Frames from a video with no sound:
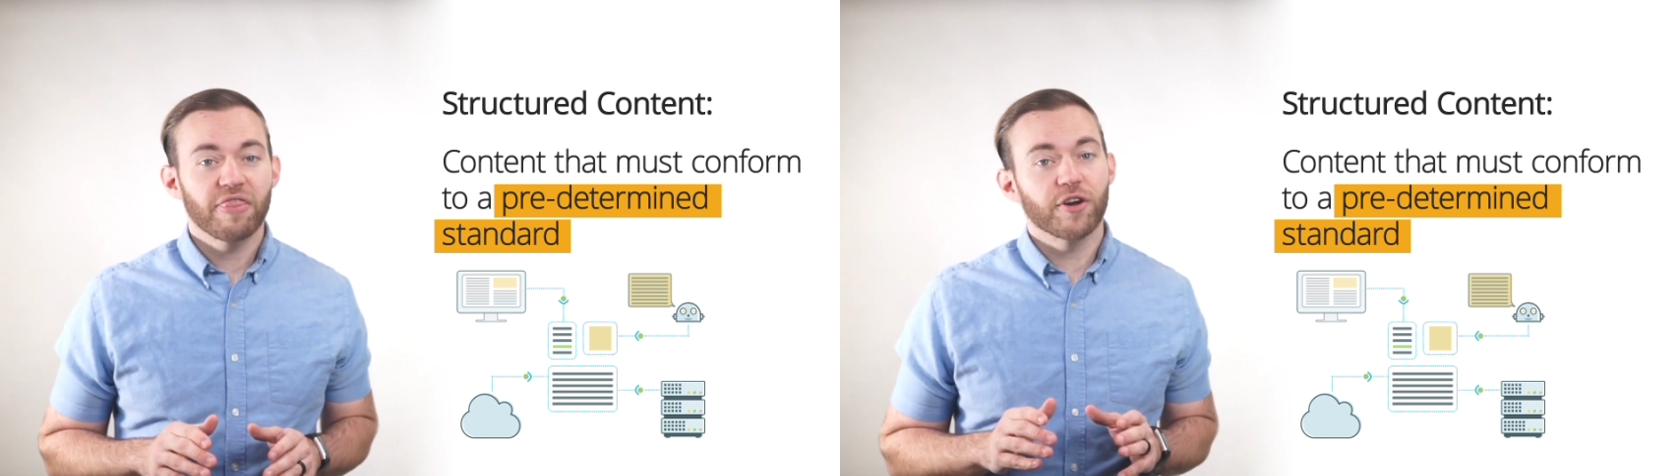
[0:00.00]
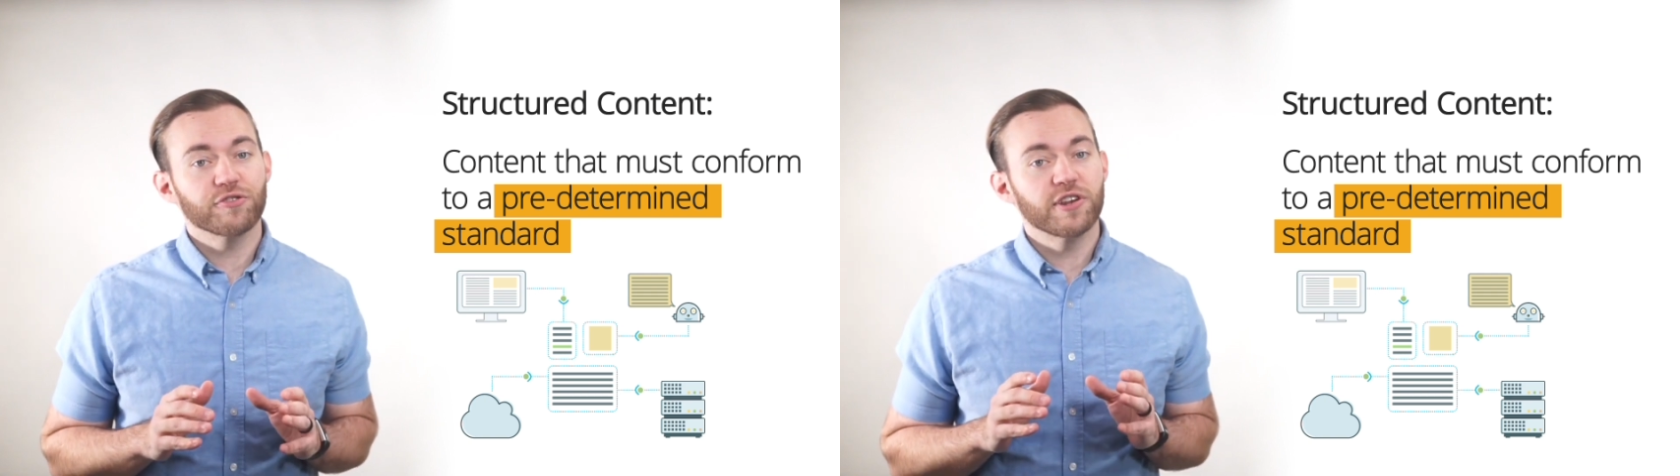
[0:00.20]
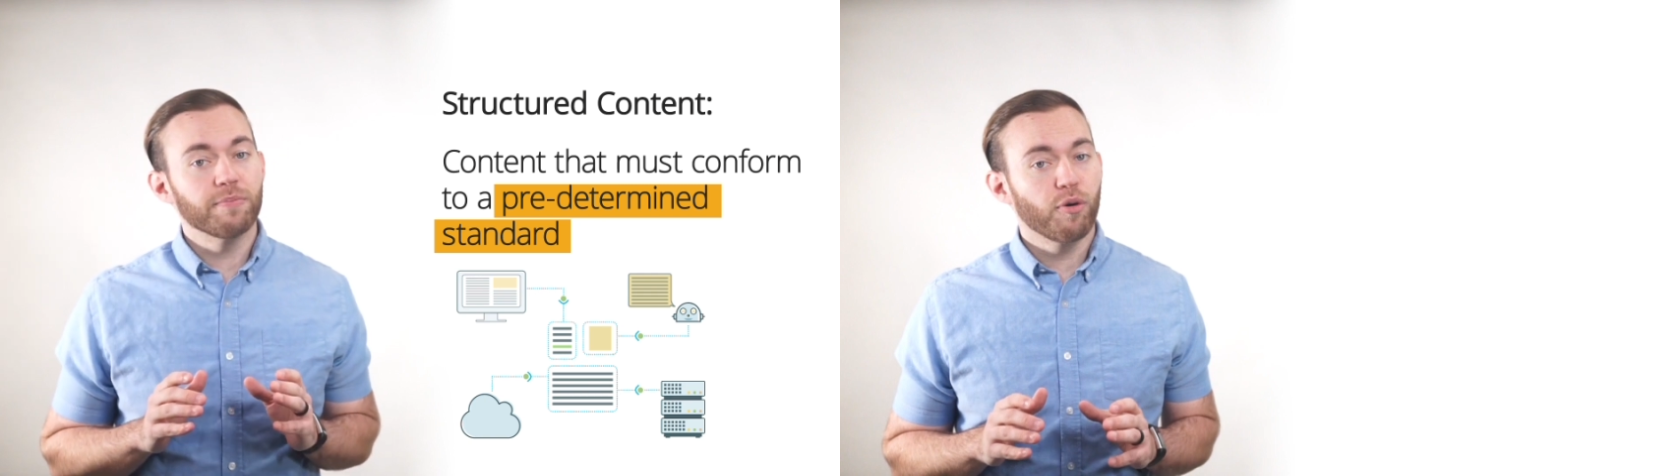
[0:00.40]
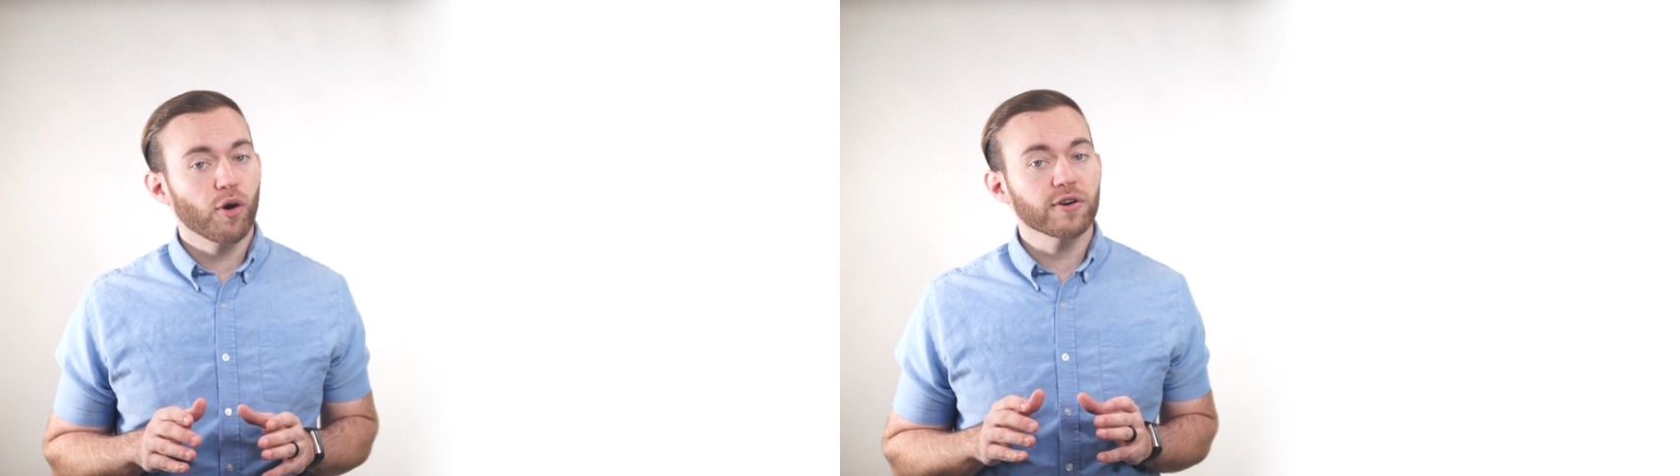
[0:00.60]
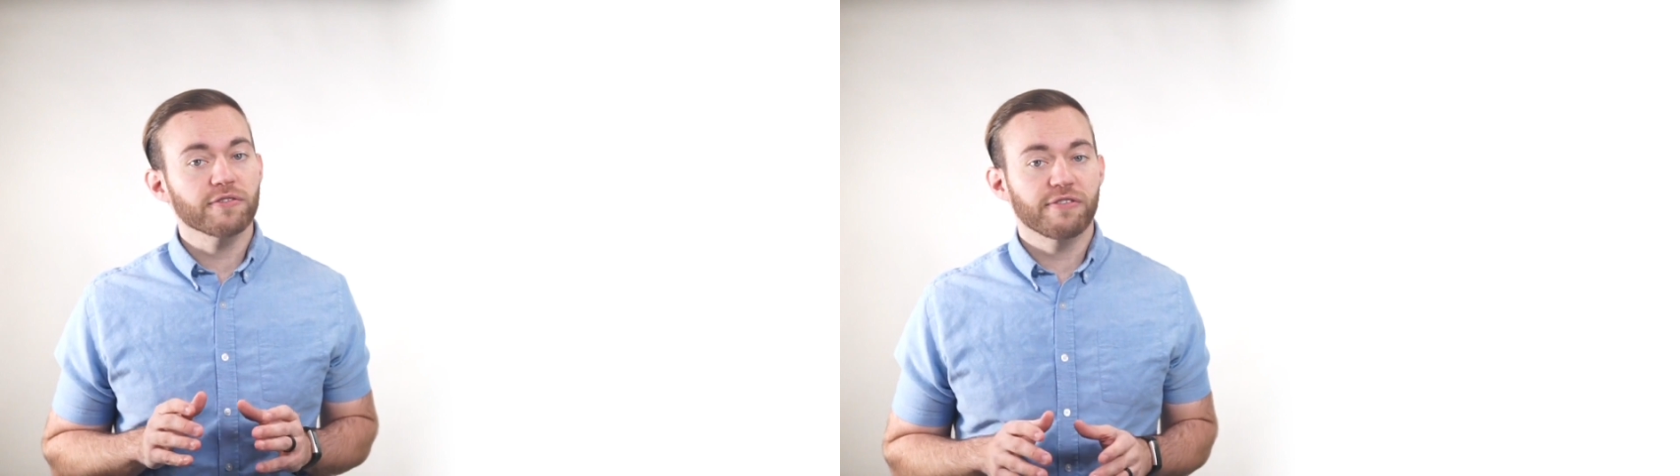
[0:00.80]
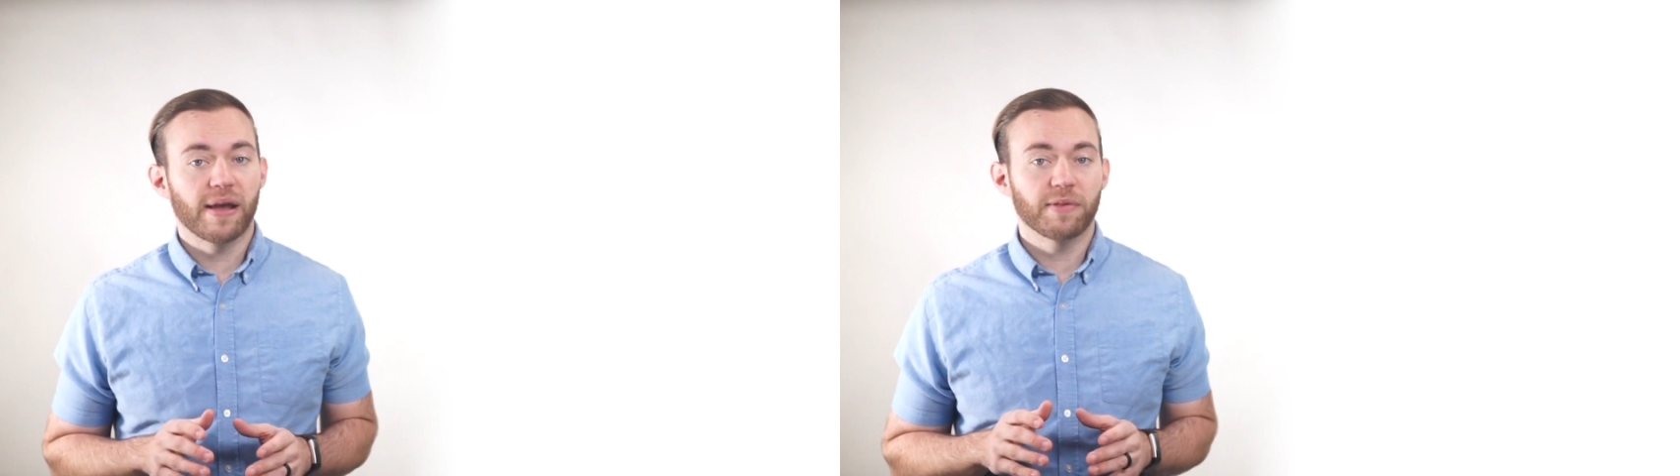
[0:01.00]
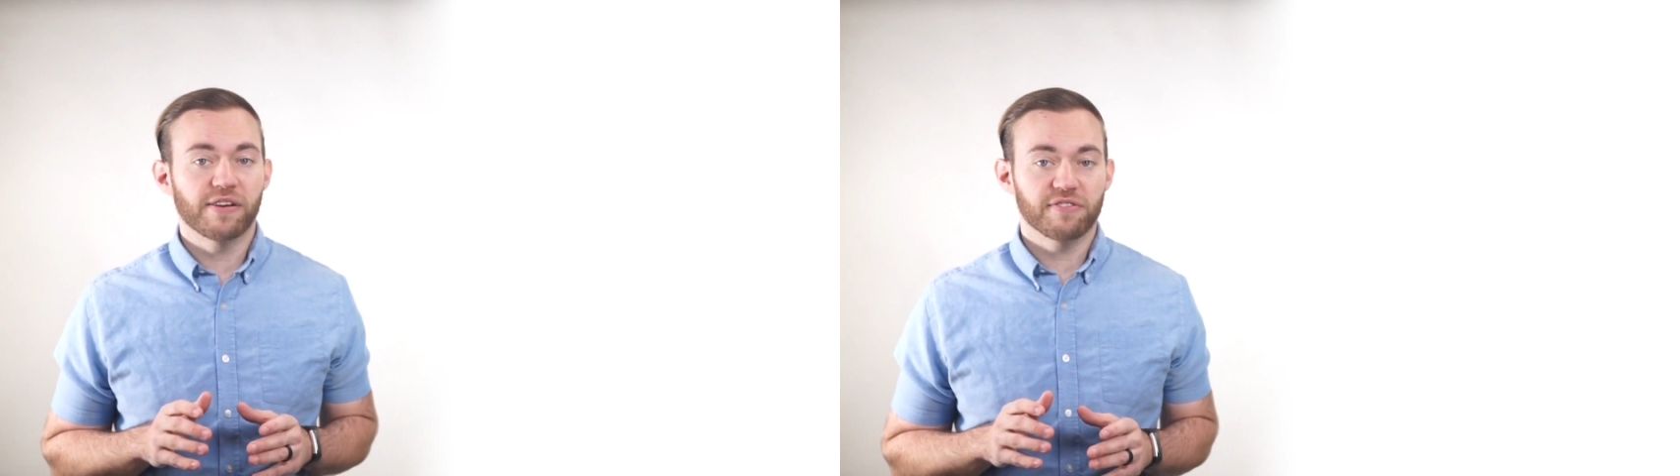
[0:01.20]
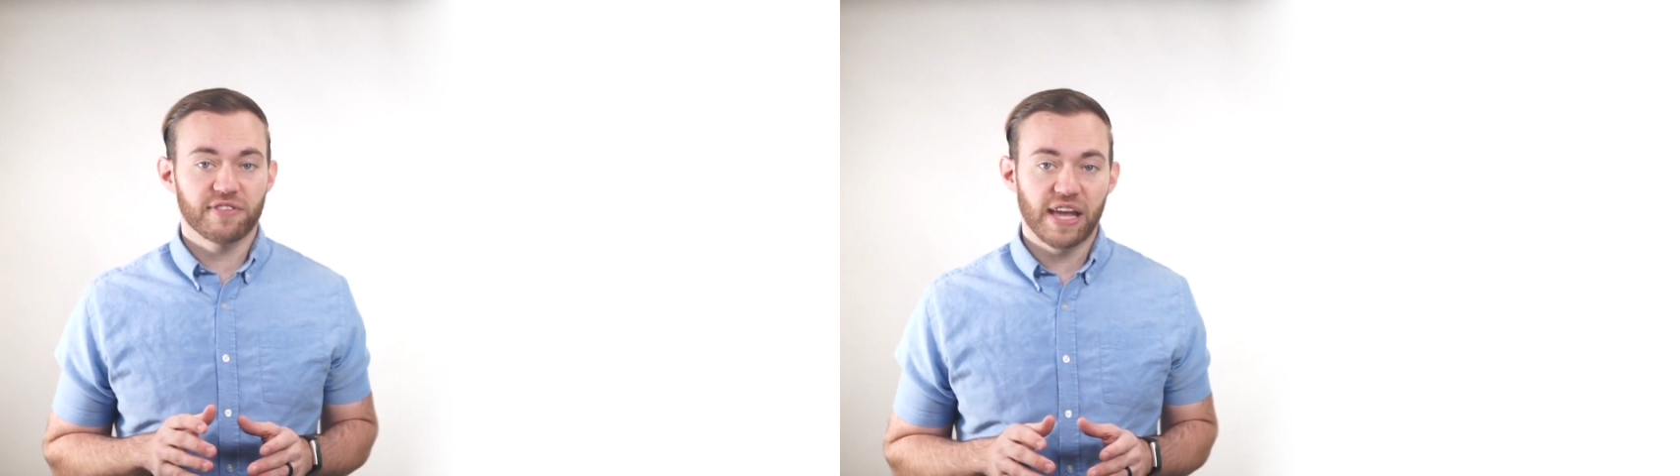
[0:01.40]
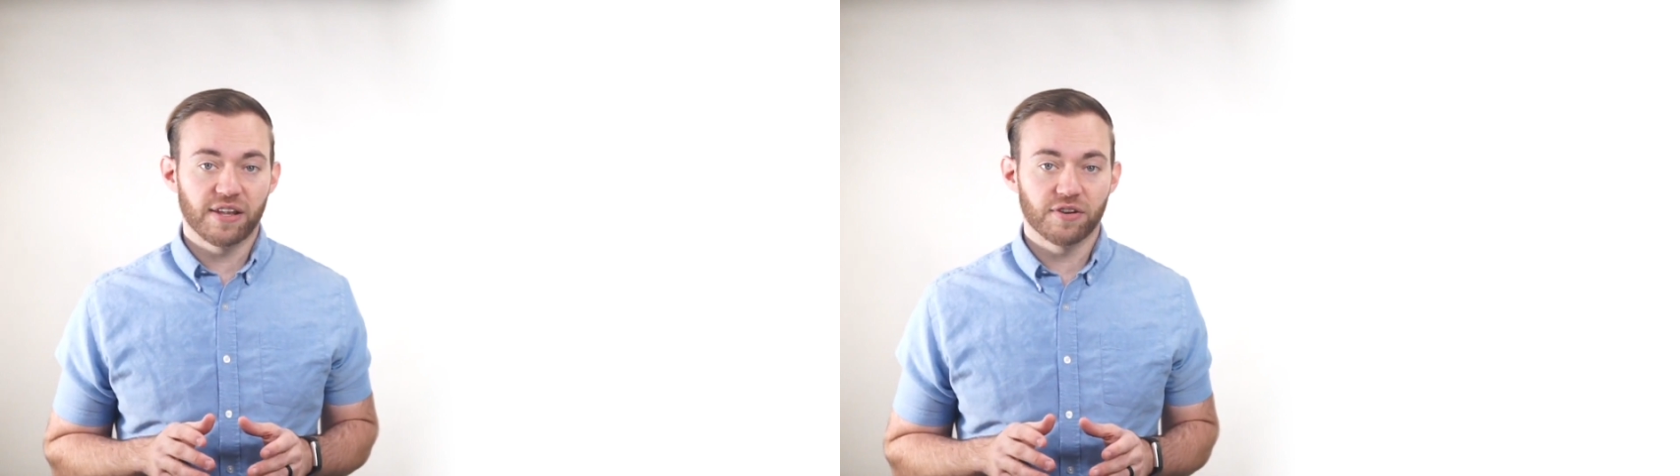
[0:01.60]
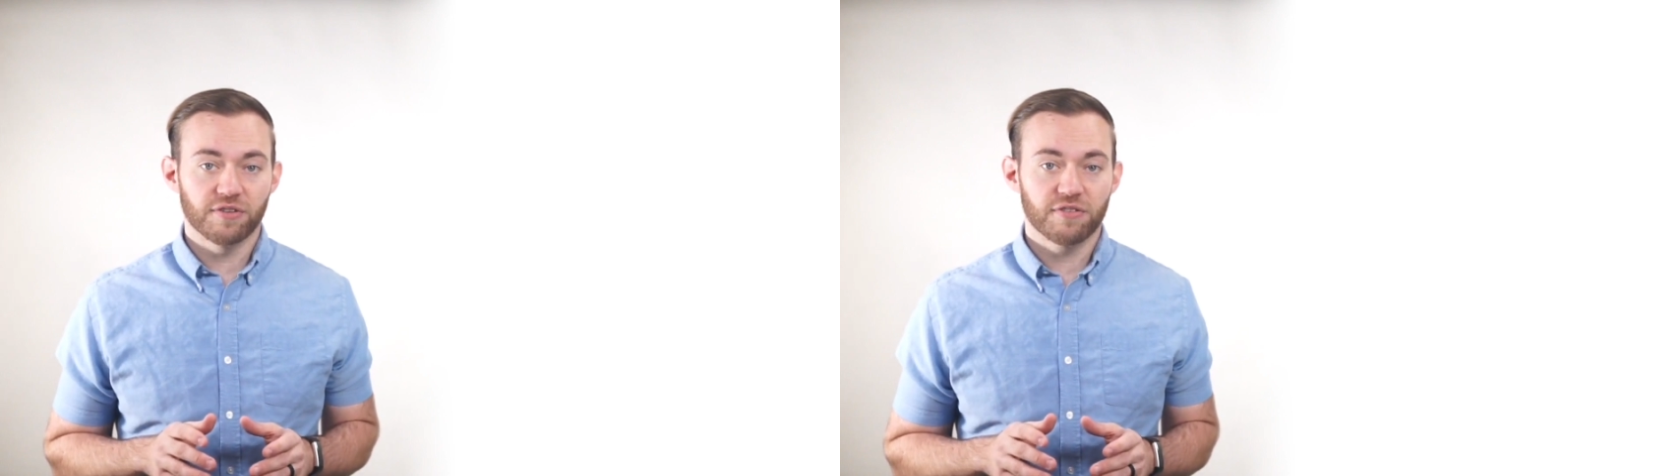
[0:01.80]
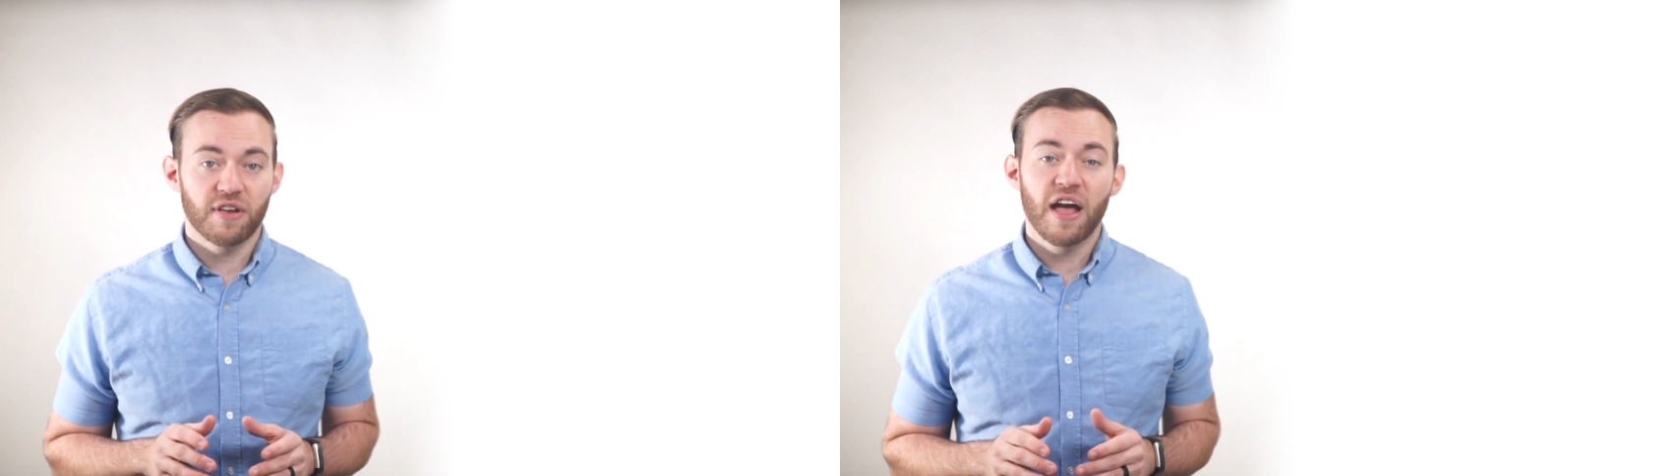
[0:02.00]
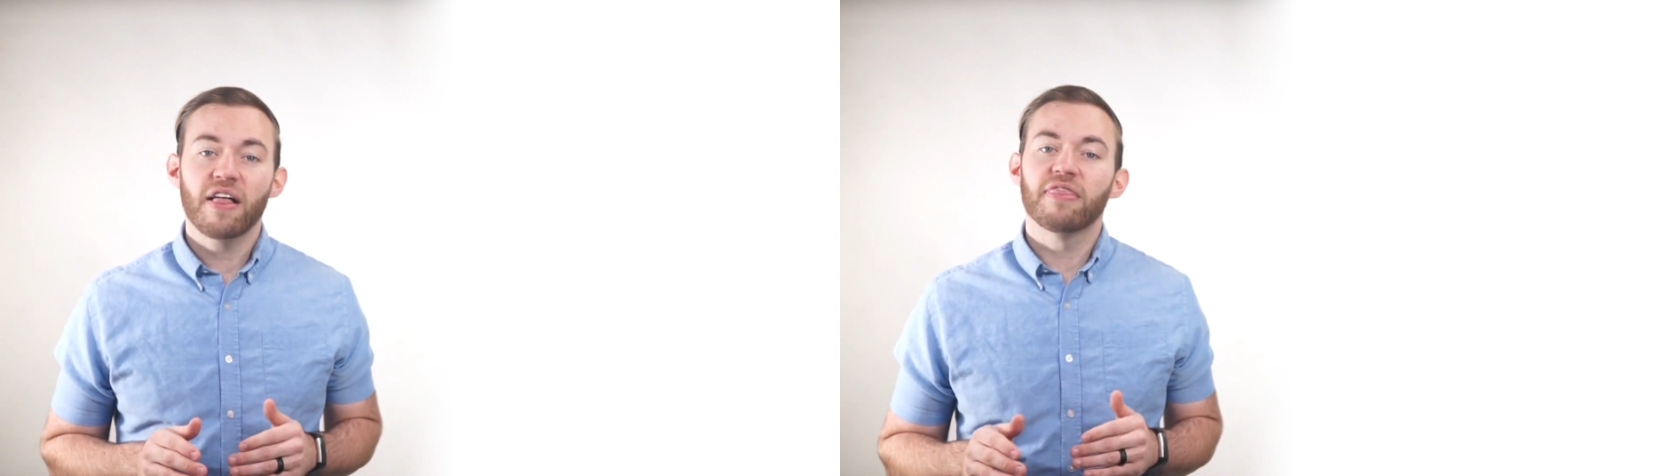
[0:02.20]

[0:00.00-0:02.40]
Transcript: there's an important family of standards